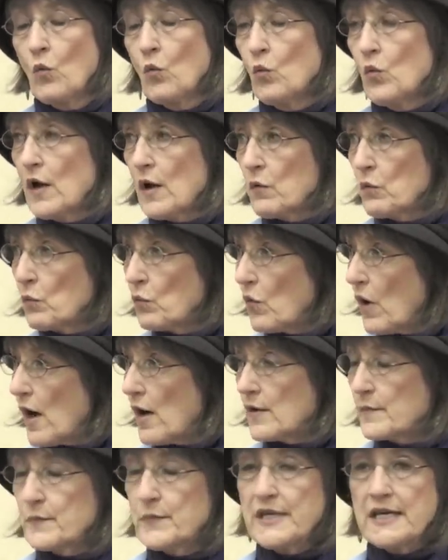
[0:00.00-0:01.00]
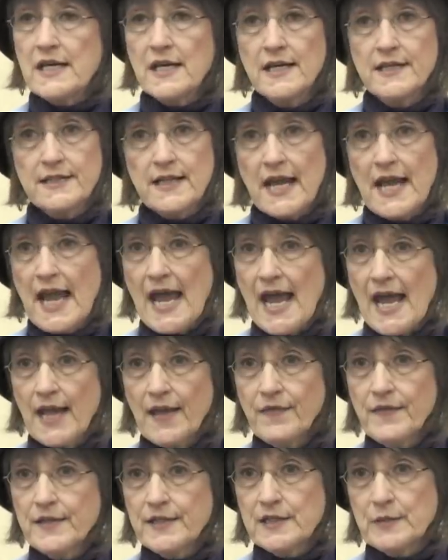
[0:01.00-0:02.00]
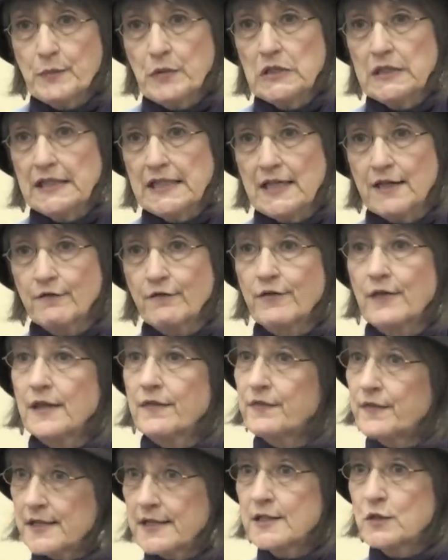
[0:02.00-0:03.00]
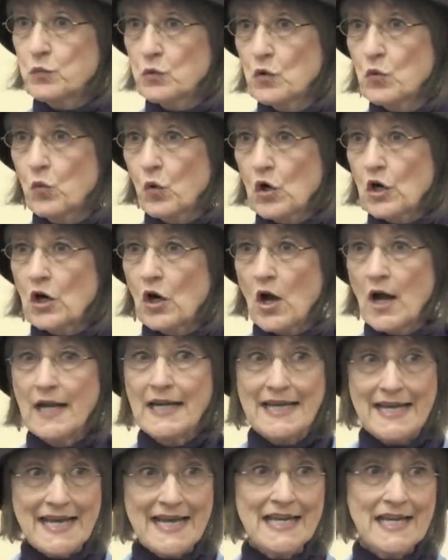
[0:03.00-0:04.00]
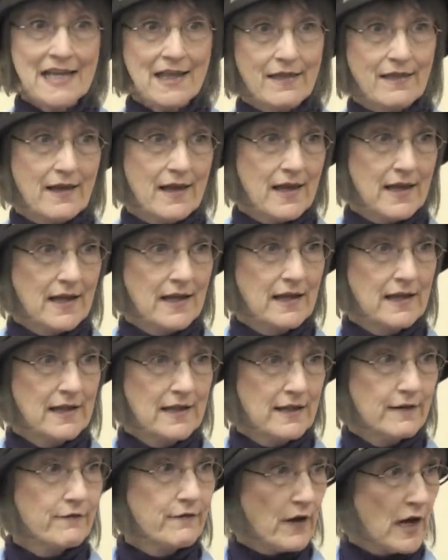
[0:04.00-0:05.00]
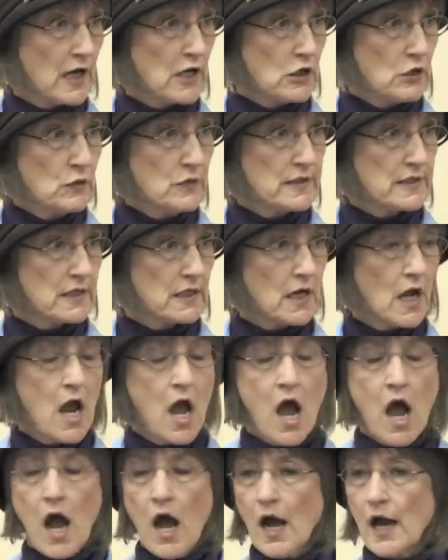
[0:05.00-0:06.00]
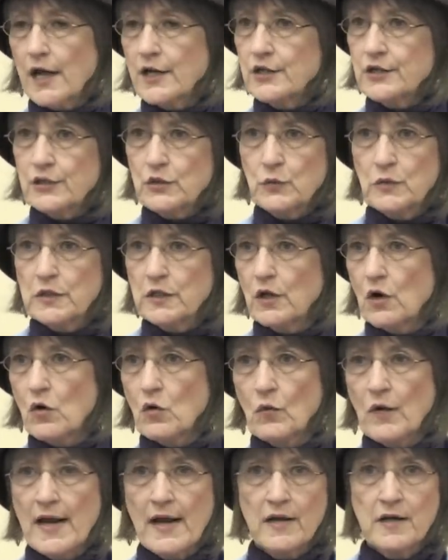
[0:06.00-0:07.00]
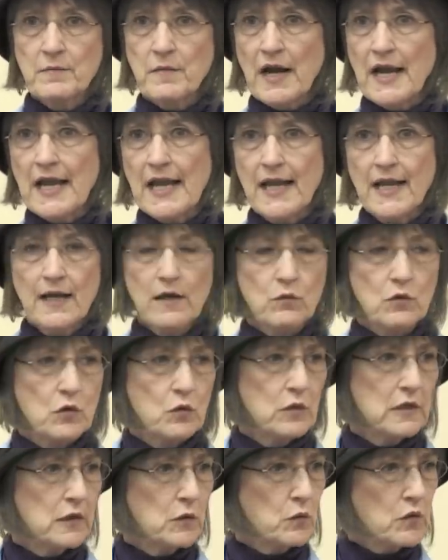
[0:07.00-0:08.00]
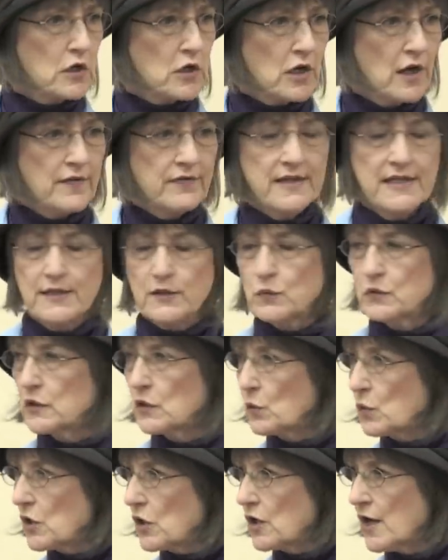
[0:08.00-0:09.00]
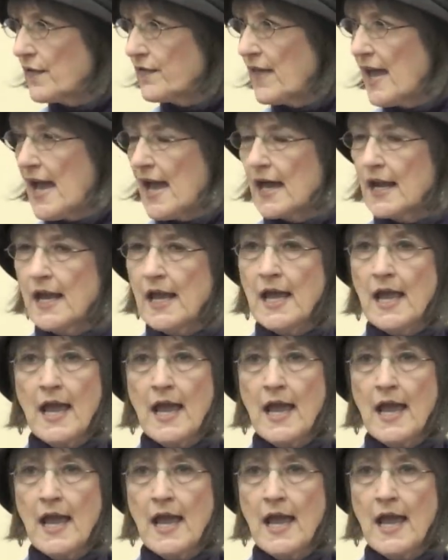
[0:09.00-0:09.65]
Well, because I had this belief that this will work on anything if I use it, I just would go around in my head, well, will it work on this? Will it work on that?